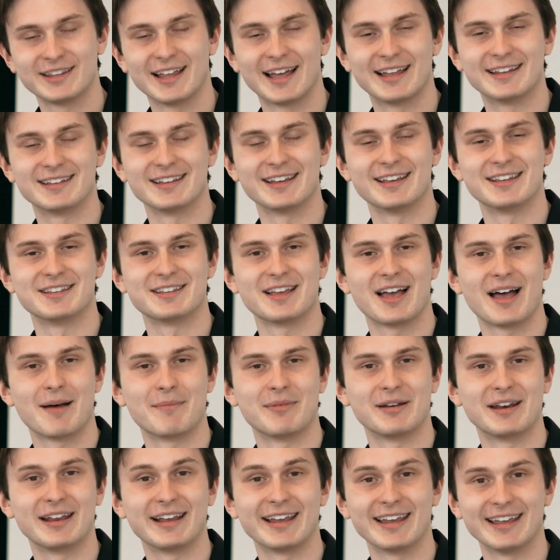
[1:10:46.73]
That is
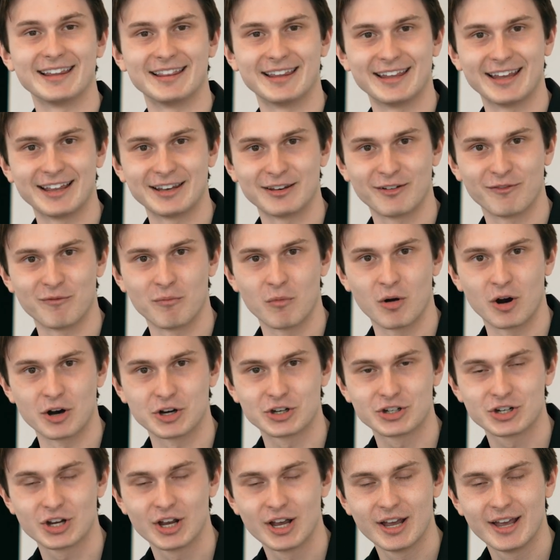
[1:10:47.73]
happening in the end of
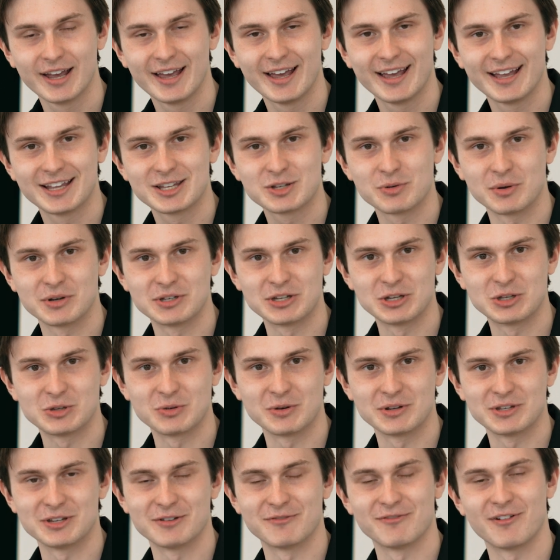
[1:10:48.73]
March
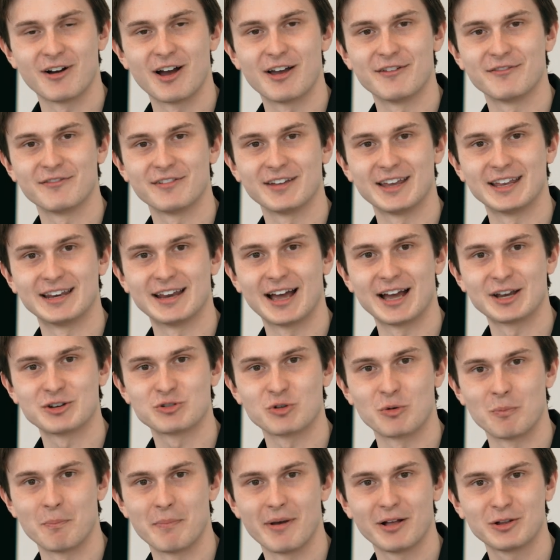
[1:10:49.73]
2025 in
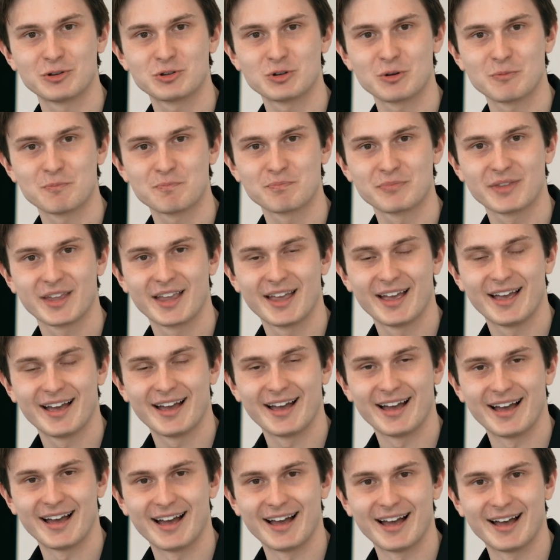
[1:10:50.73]
Antwerp, Belgium.
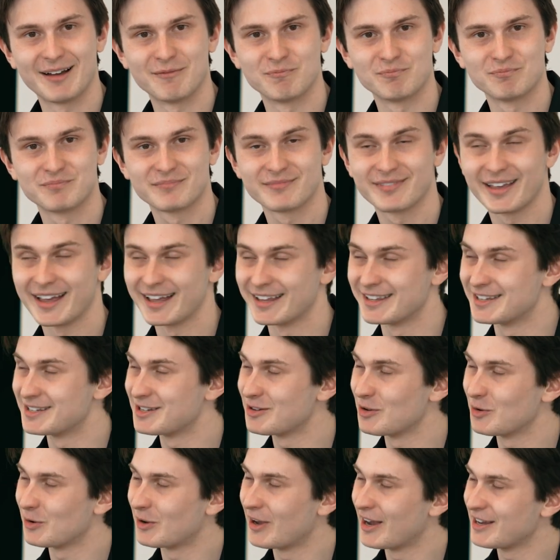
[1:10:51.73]
And
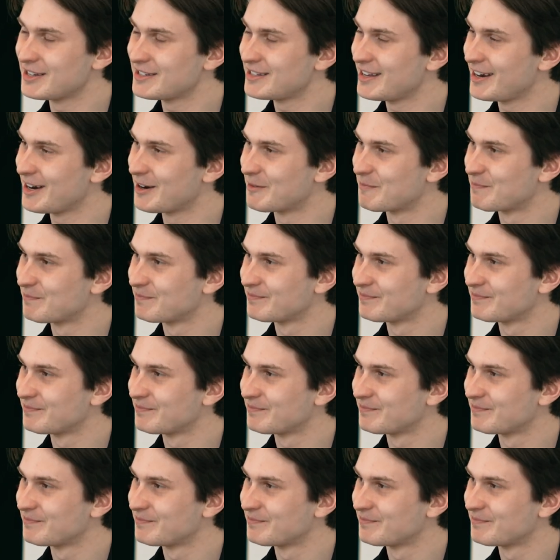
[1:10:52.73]
see you guys there.